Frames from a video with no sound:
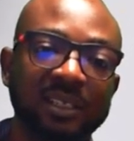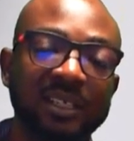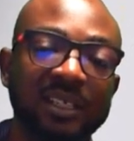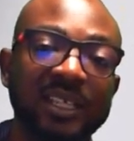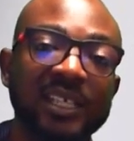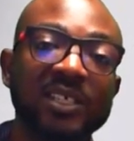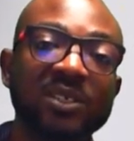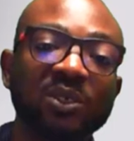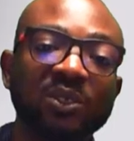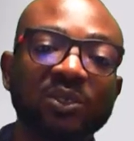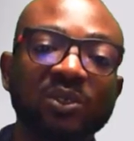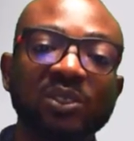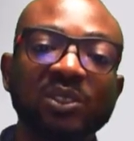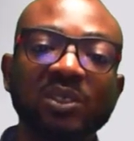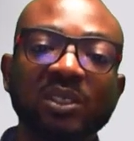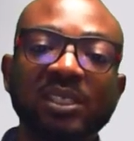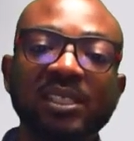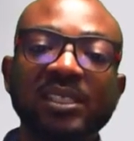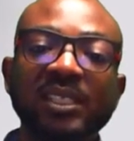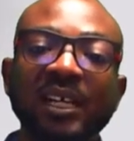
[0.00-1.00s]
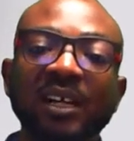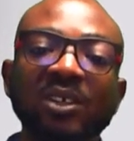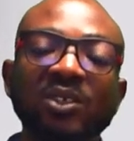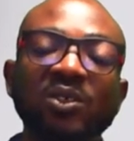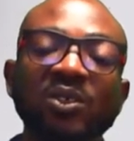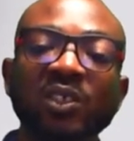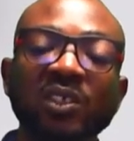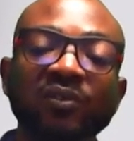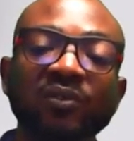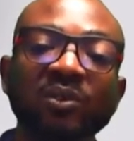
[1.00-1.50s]
Case control studies are
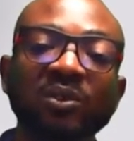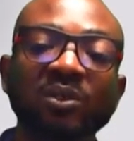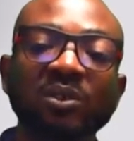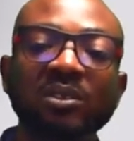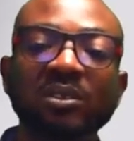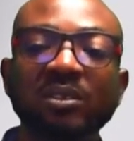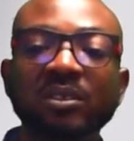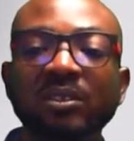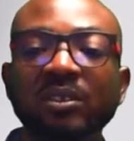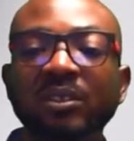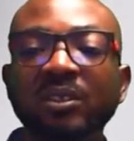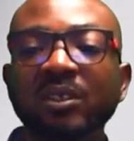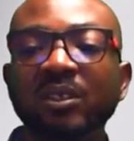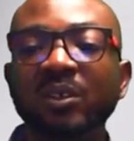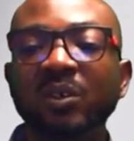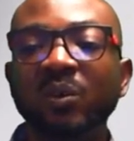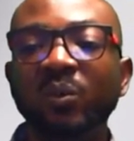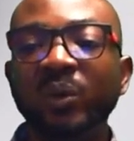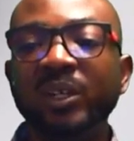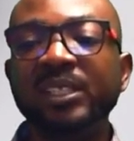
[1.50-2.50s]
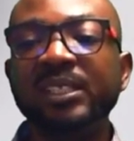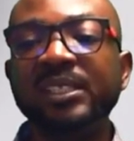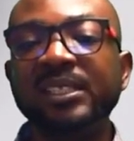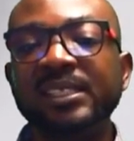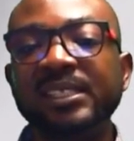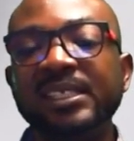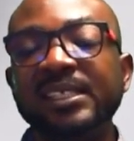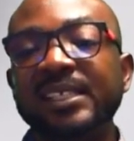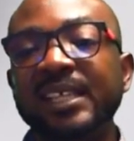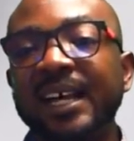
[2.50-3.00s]
also useful when the
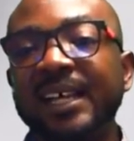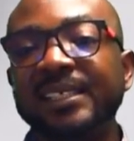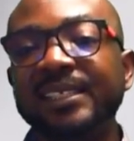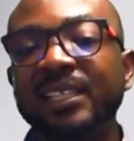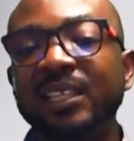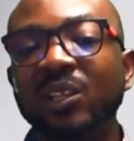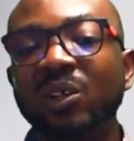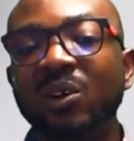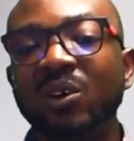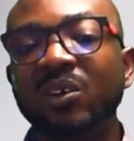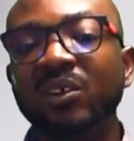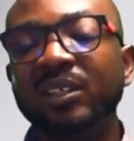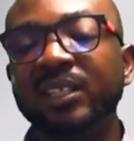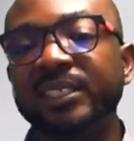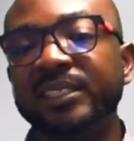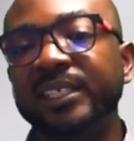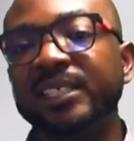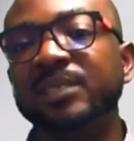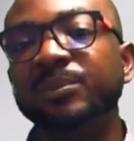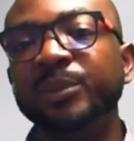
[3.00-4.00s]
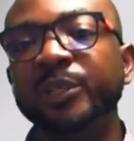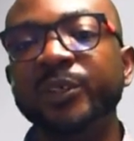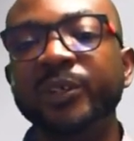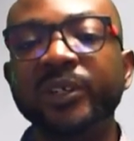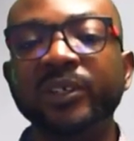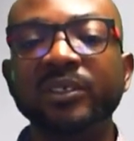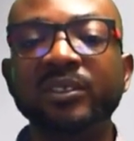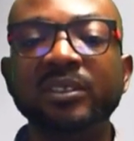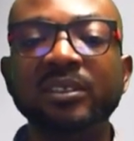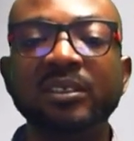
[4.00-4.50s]
disease has a long latent
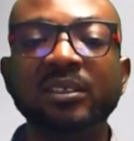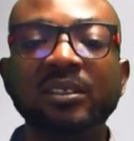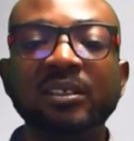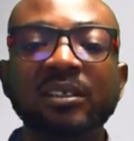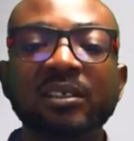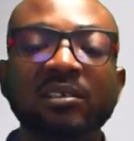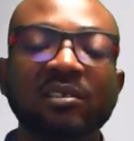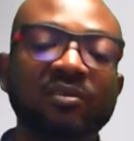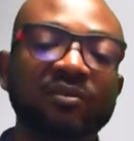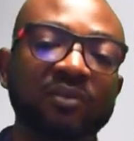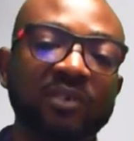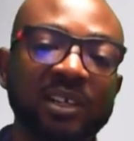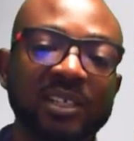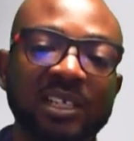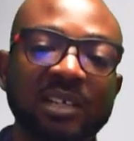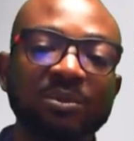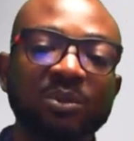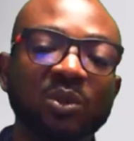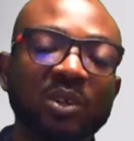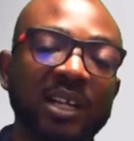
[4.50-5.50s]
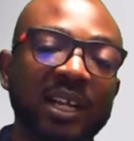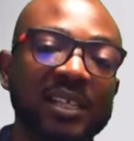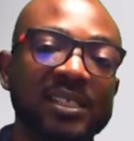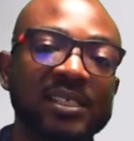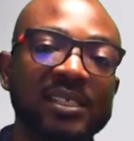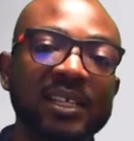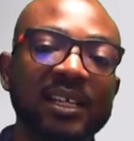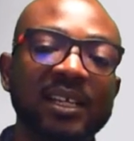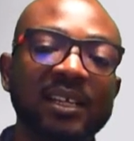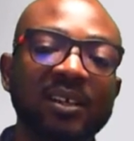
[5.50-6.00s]
period, for example,
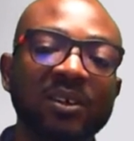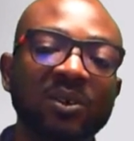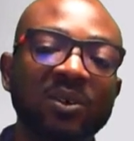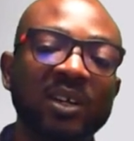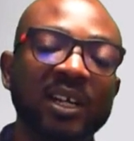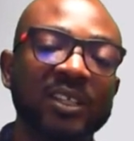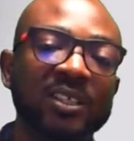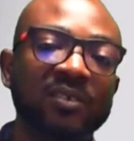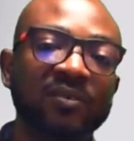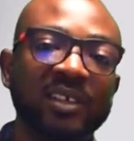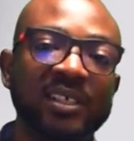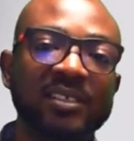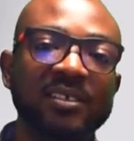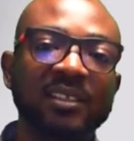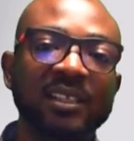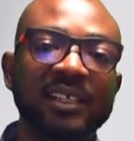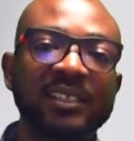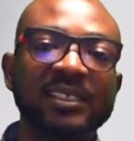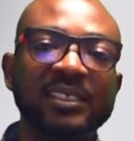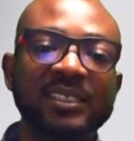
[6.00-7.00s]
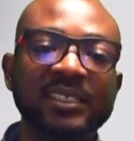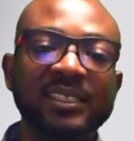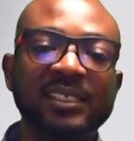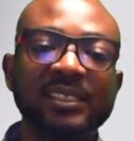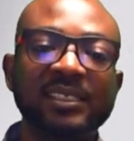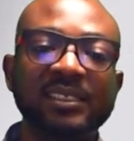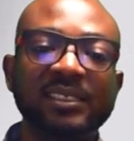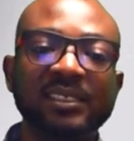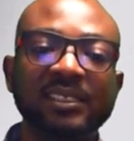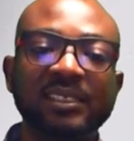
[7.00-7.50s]
cancer or cardiovascular
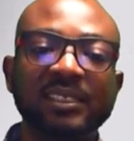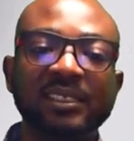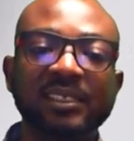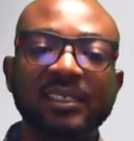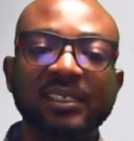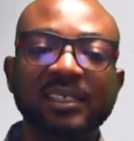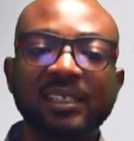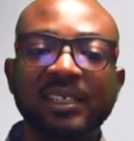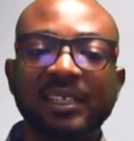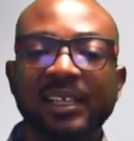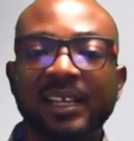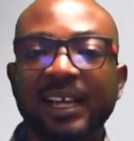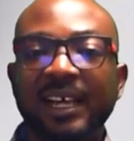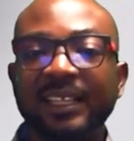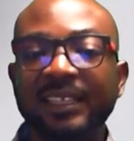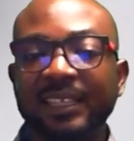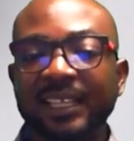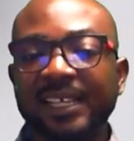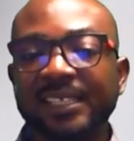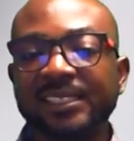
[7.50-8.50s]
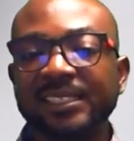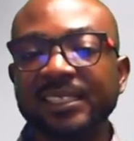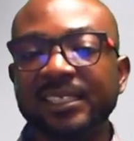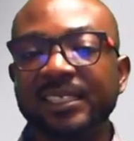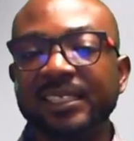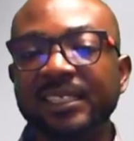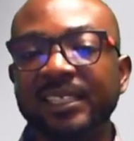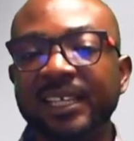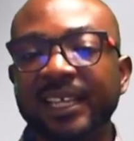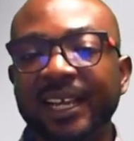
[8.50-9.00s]
disease. And
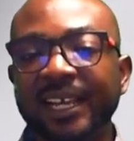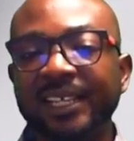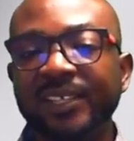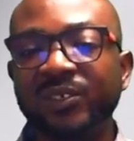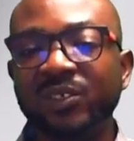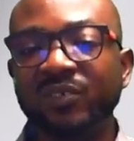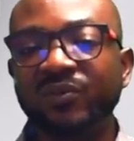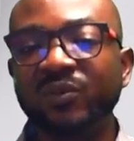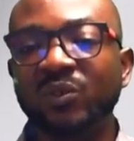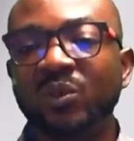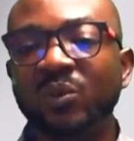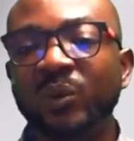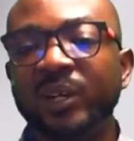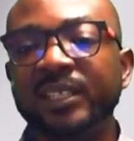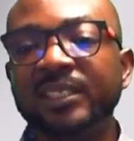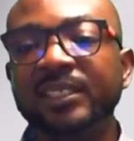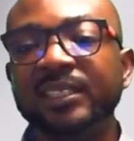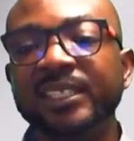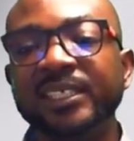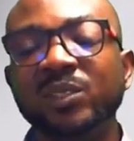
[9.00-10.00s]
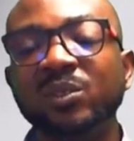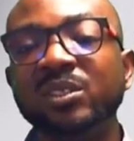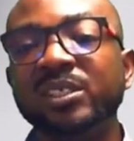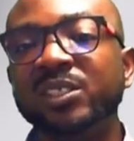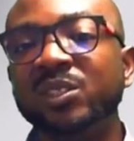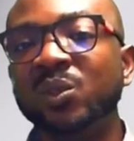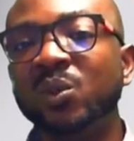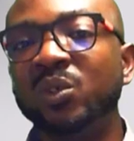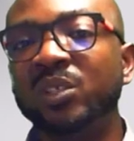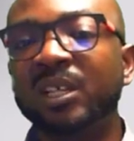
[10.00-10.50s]
lastly, they are useful when little
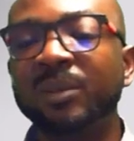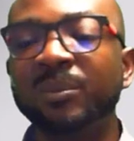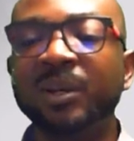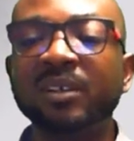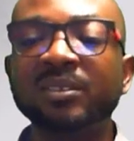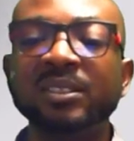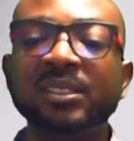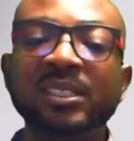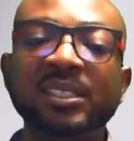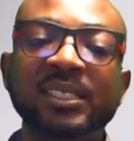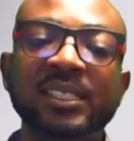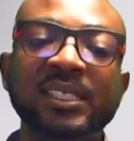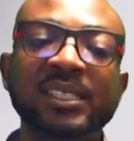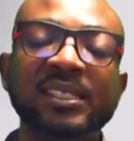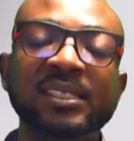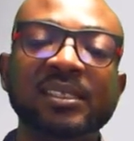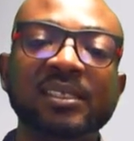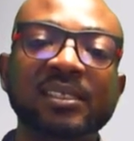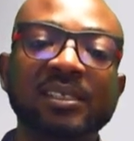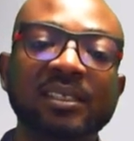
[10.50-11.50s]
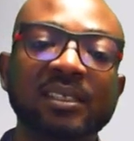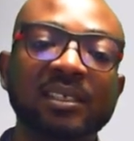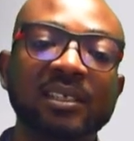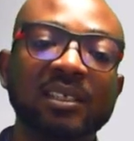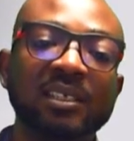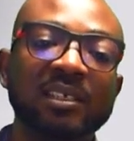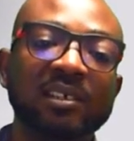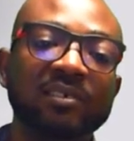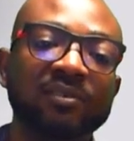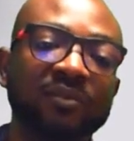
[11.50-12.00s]
is known about the disease.
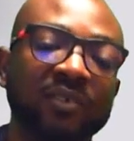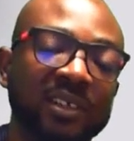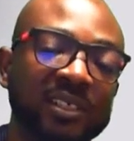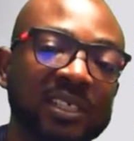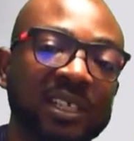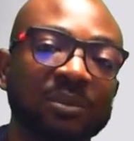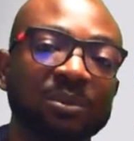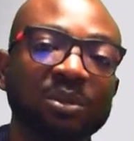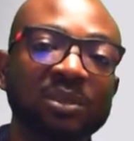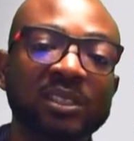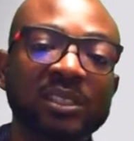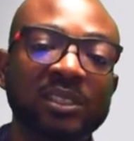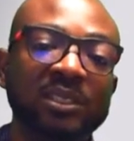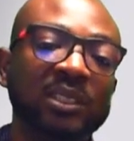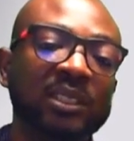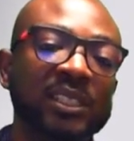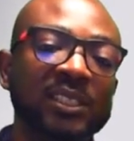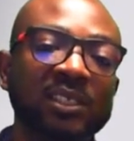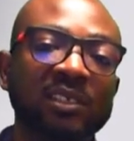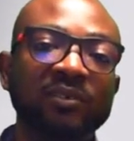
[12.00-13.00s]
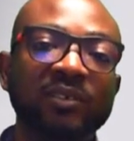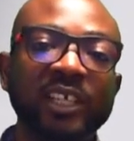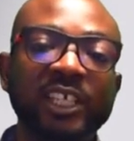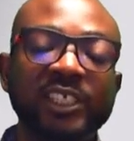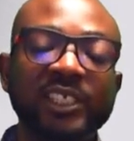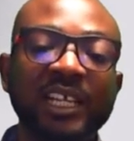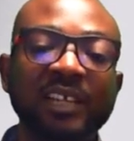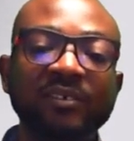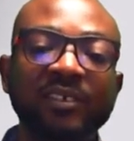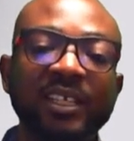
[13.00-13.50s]
For example, the studies of
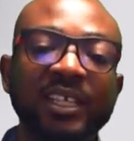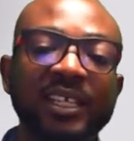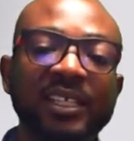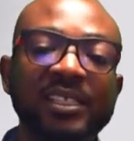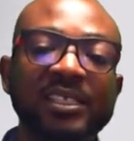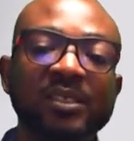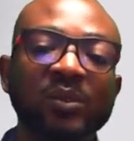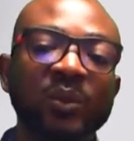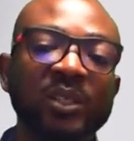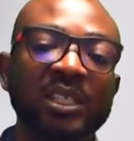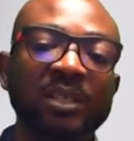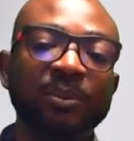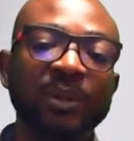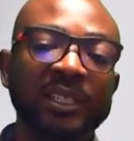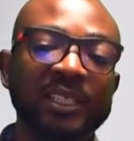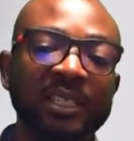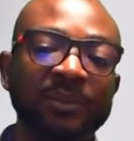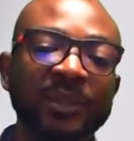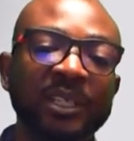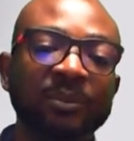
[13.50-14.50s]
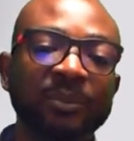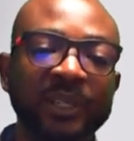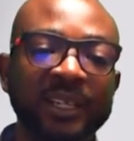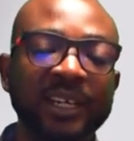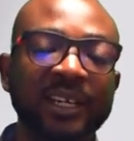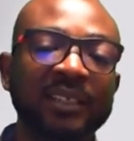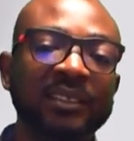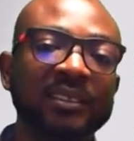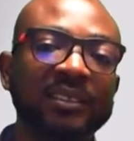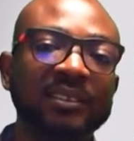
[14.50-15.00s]
HIV/AIDS when the pandemic
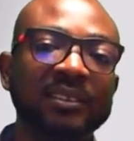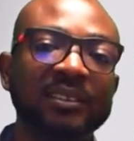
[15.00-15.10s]
began.